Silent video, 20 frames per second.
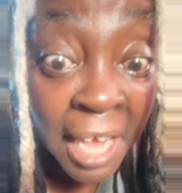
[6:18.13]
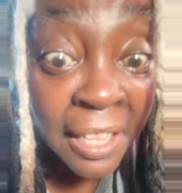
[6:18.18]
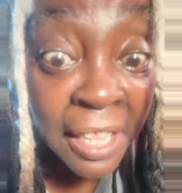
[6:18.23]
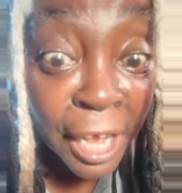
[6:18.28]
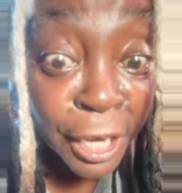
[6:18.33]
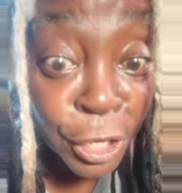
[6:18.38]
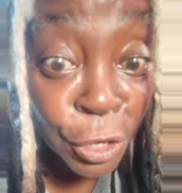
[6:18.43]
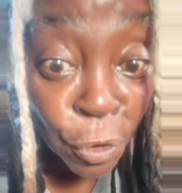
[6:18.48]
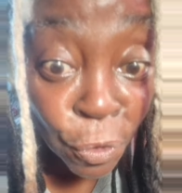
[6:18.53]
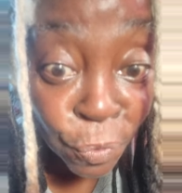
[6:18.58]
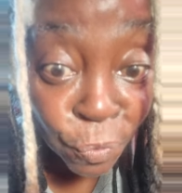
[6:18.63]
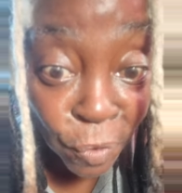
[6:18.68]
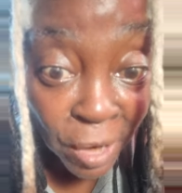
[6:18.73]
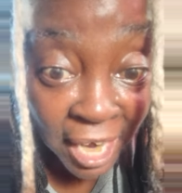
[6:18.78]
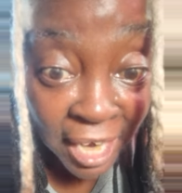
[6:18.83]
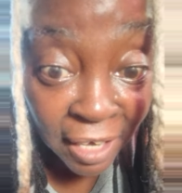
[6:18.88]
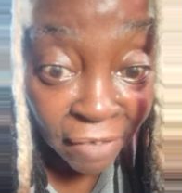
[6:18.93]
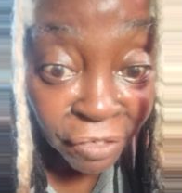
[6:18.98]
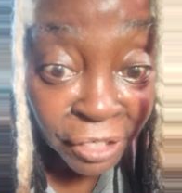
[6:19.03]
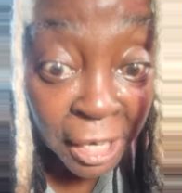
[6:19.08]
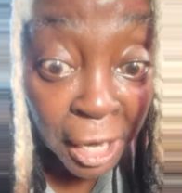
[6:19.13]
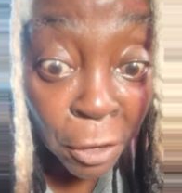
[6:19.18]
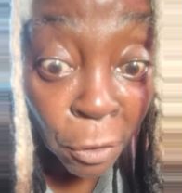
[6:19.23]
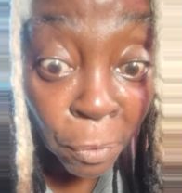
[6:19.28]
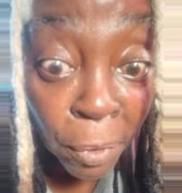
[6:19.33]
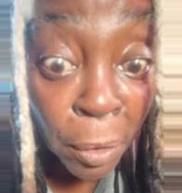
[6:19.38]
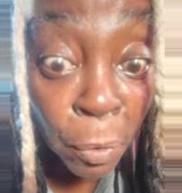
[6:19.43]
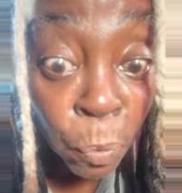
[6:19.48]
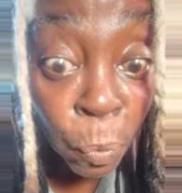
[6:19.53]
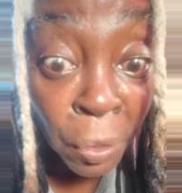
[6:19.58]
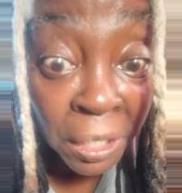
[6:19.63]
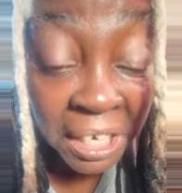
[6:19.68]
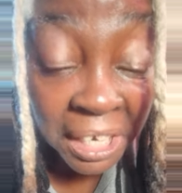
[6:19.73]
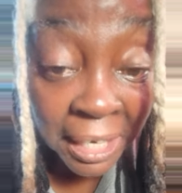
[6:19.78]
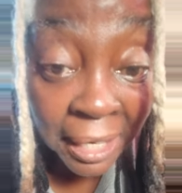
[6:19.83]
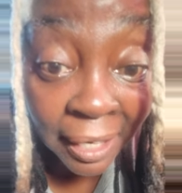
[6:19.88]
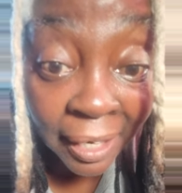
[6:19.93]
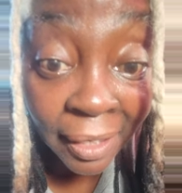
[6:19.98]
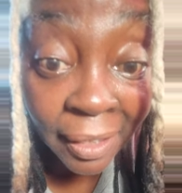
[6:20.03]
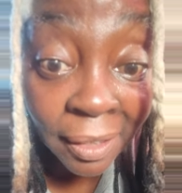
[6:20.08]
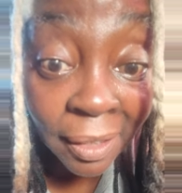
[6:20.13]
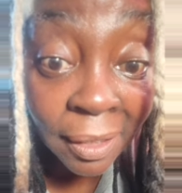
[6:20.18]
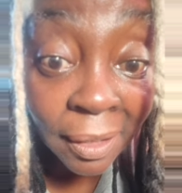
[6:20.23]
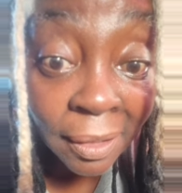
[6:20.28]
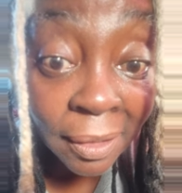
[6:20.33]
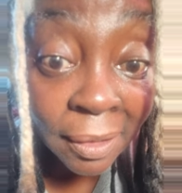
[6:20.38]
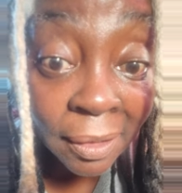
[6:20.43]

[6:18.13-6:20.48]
that your reign of terror would end.